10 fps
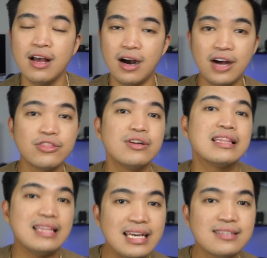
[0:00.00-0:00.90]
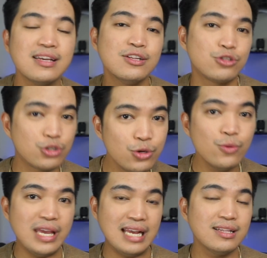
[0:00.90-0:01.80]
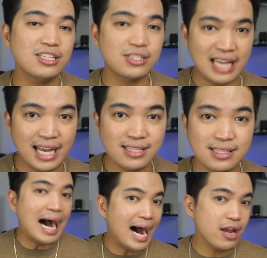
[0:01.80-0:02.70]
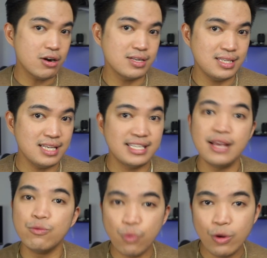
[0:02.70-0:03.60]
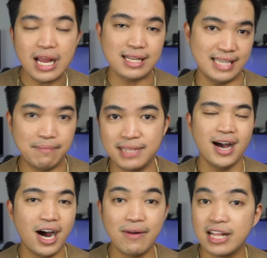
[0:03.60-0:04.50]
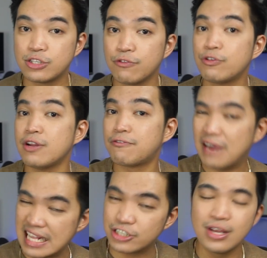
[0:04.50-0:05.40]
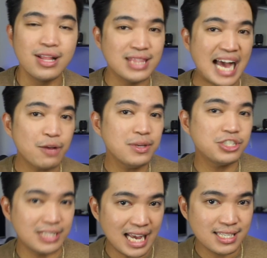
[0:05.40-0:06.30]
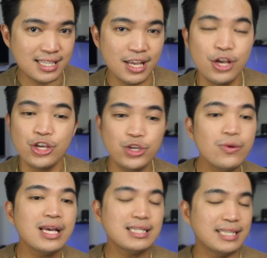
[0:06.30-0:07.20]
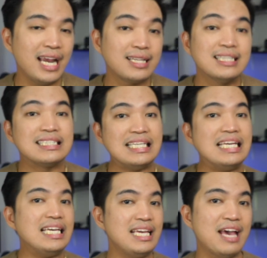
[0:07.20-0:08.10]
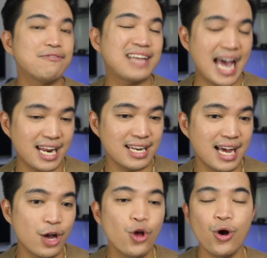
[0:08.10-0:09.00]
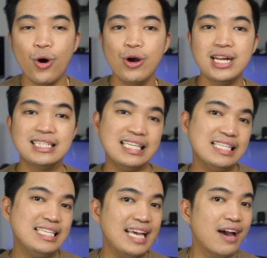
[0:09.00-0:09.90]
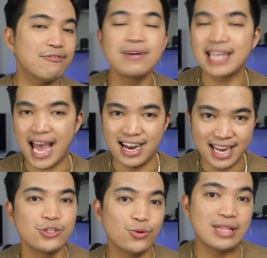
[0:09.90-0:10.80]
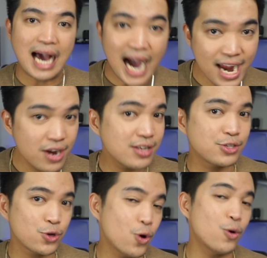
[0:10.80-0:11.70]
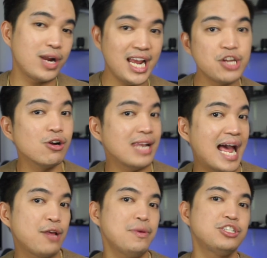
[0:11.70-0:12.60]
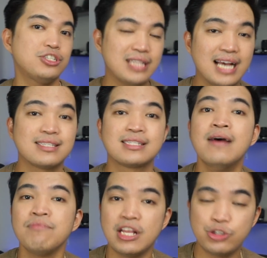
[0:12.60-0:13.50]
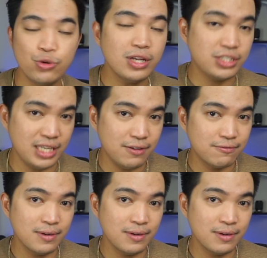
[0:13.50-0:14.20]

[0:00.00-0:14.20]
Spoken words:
under these 2 English tests, IRCC won't accept it. Alright, so for the French language test, you can take the TEF Canada or the TCF Canada. So the higher score in your language test that you achieve,